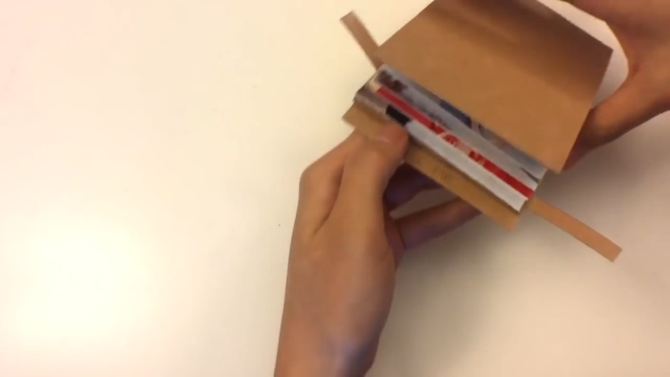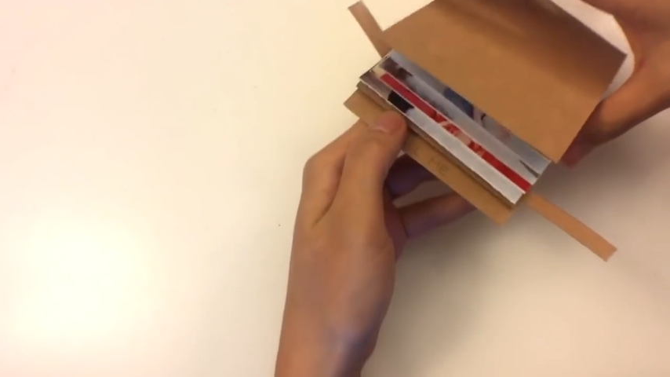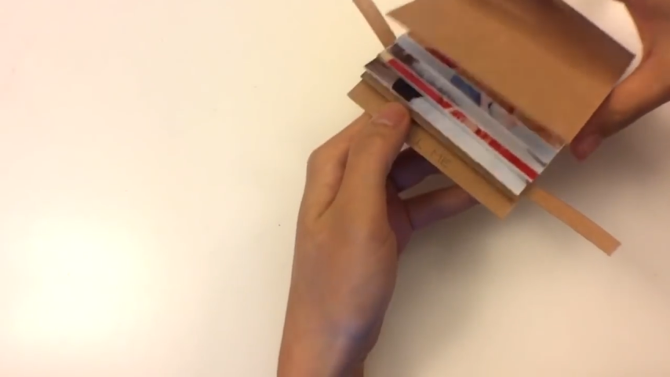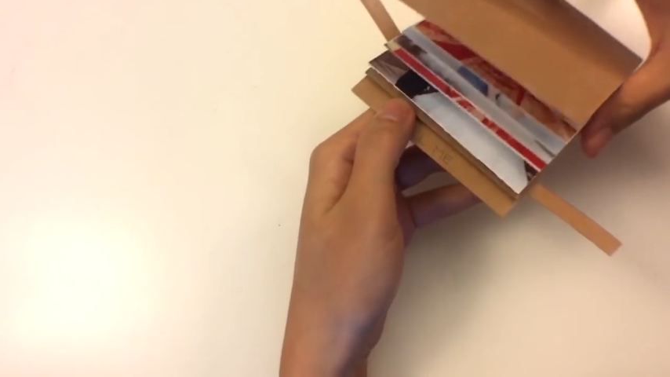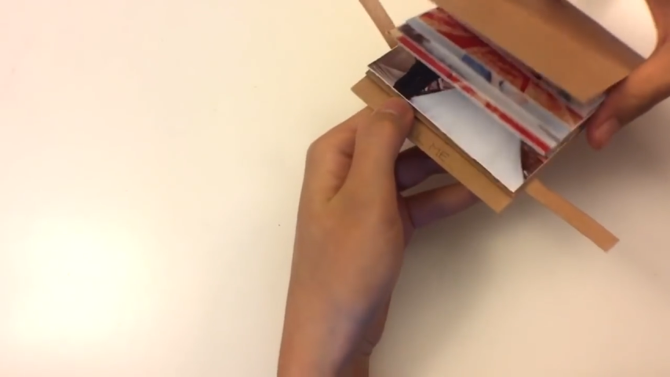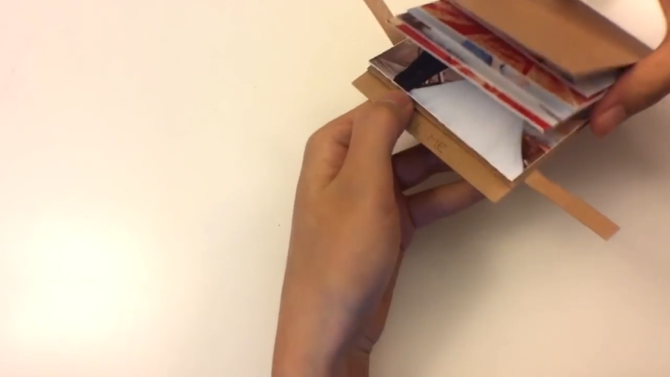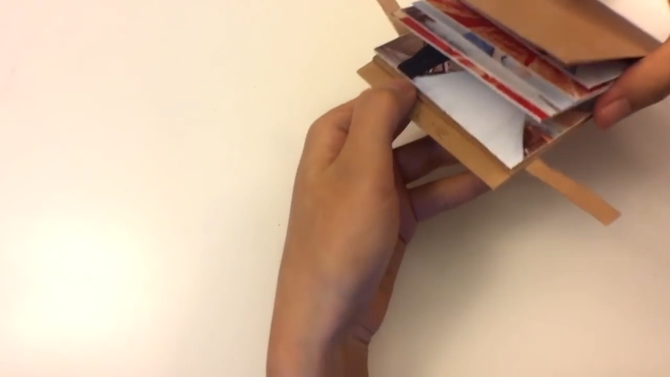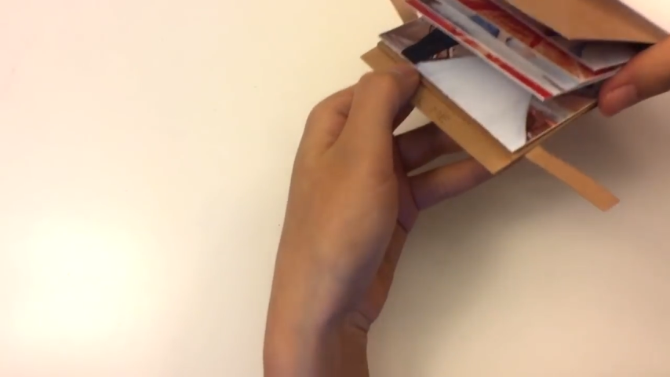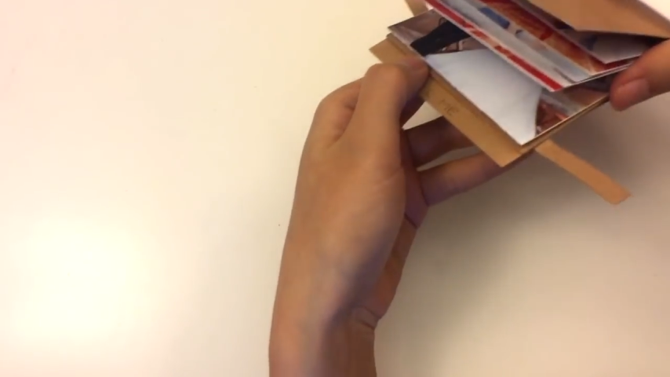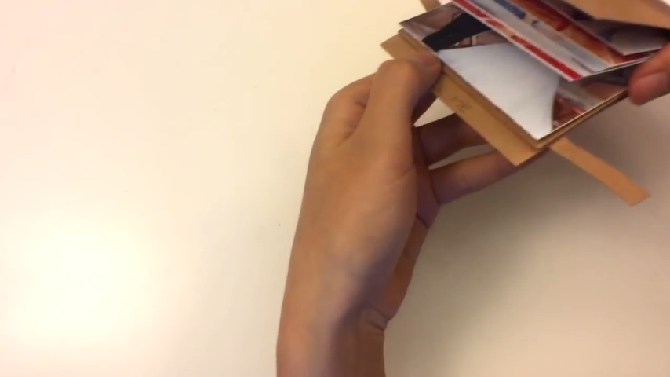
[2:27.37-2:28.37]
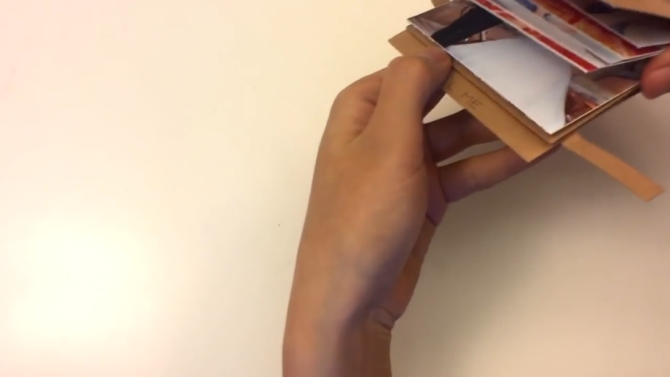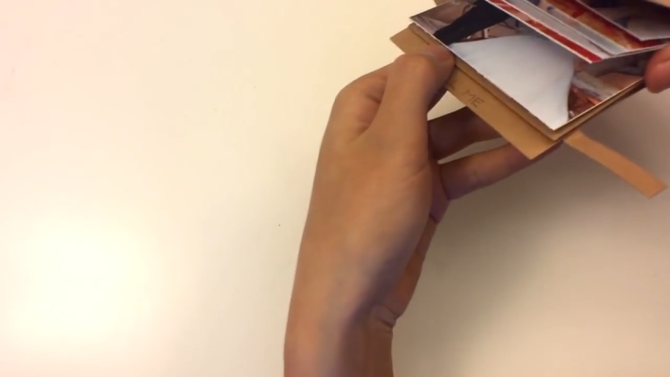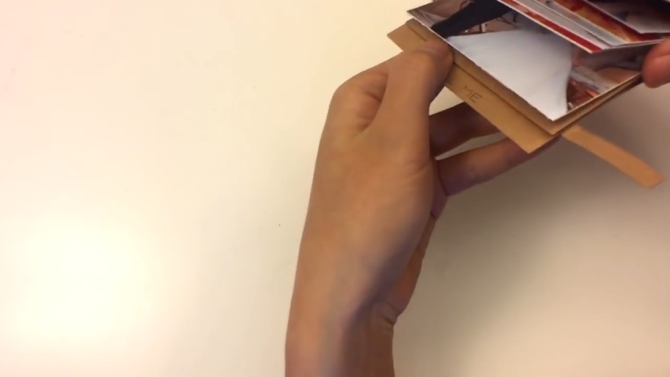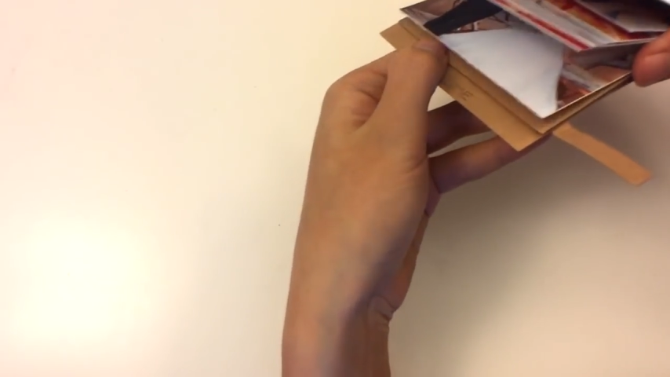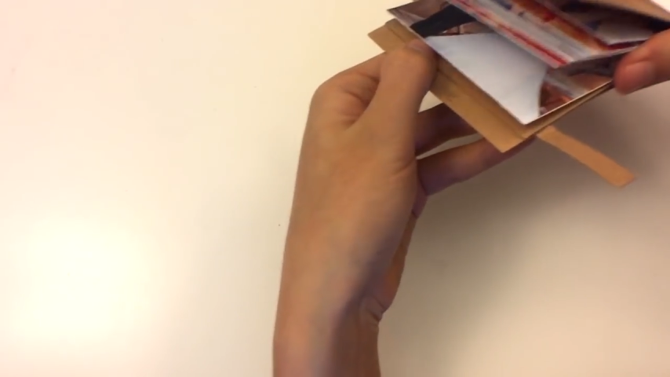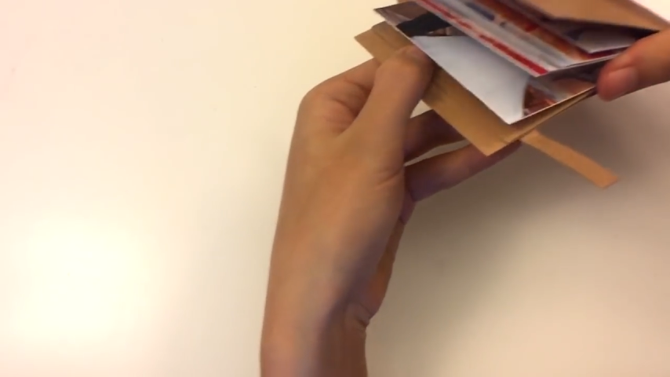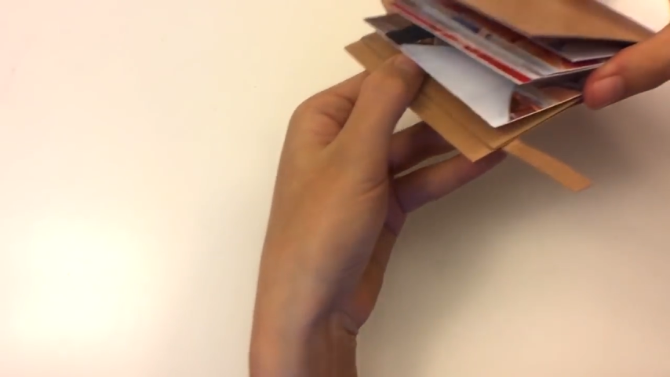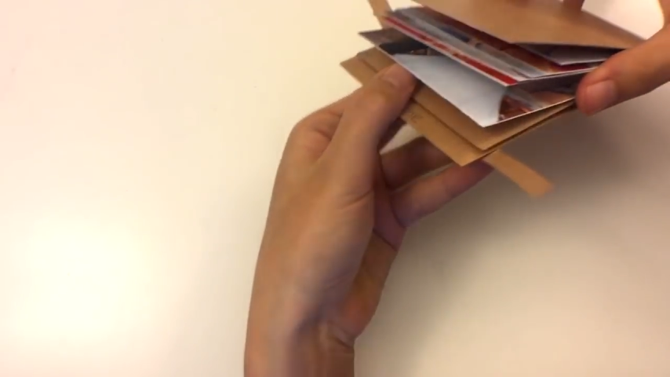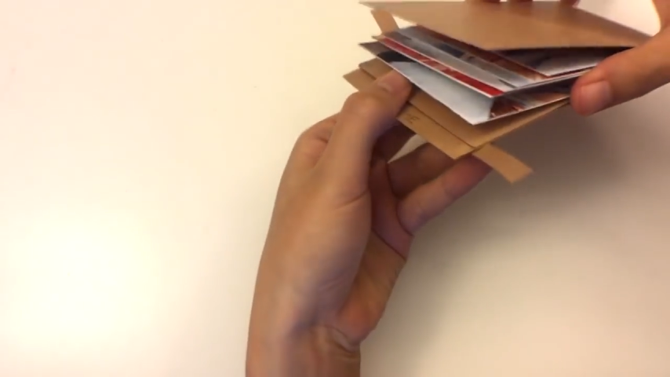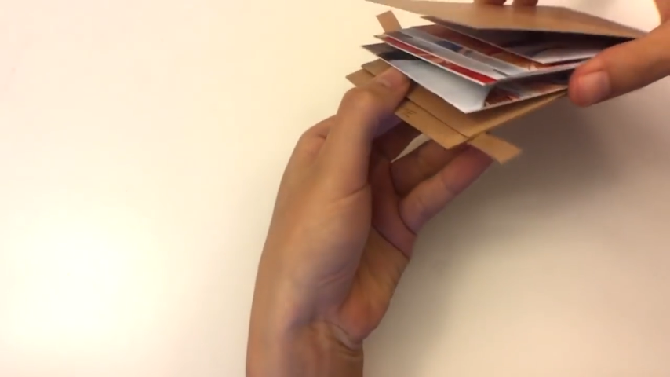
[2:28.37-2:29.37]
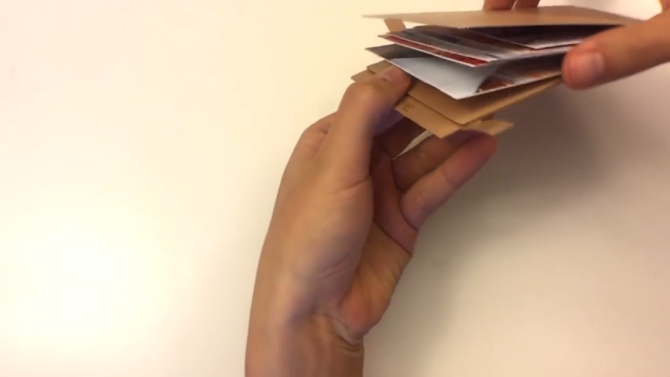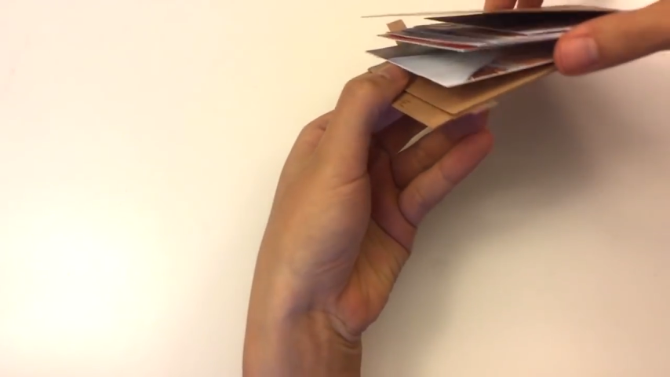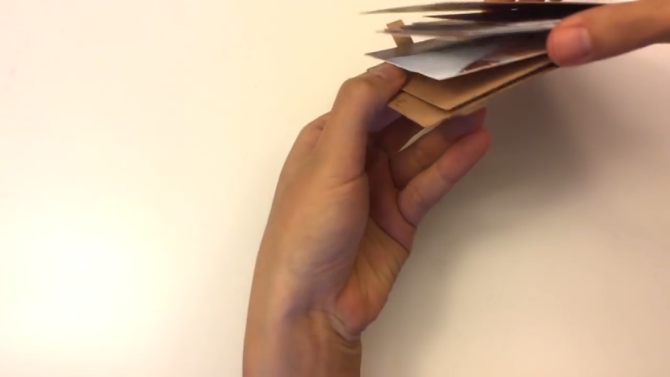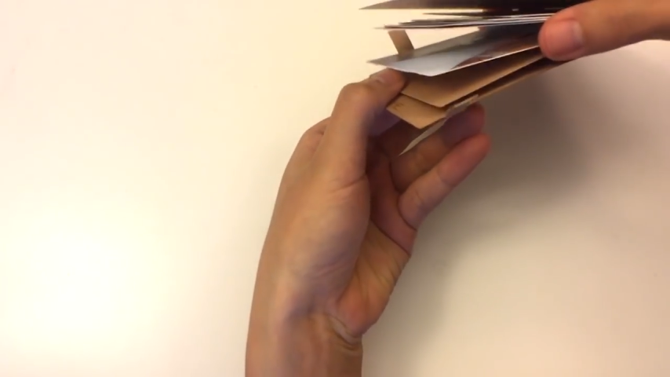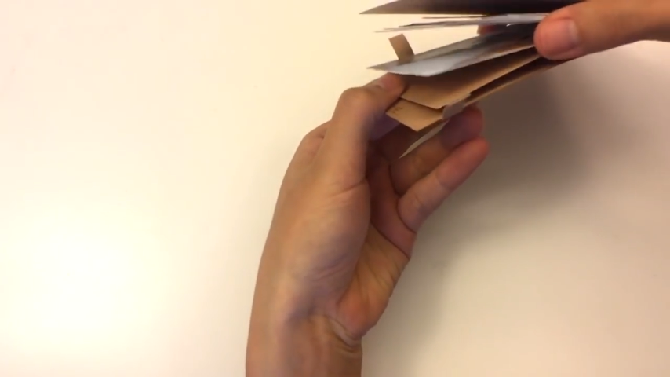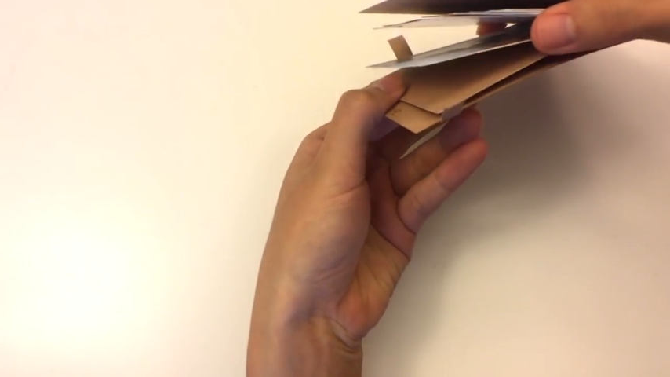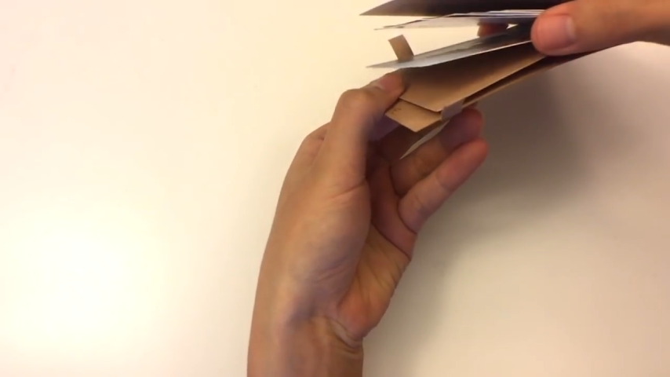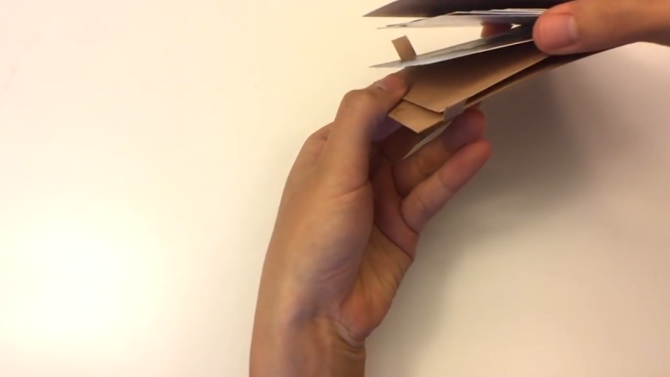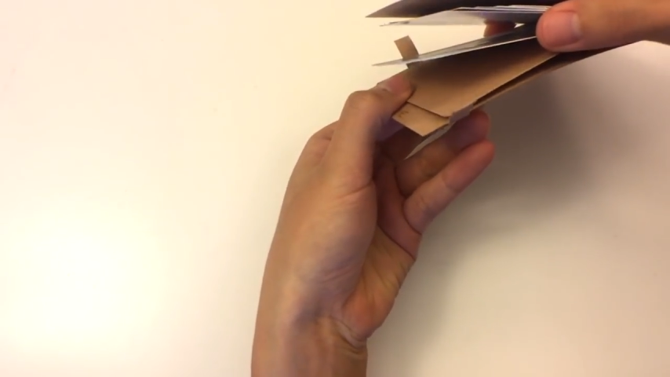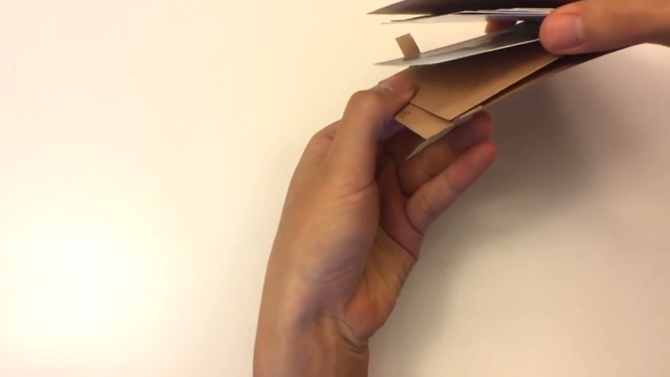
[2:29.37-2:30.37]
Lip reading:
No face is visible, so there are no lips to read.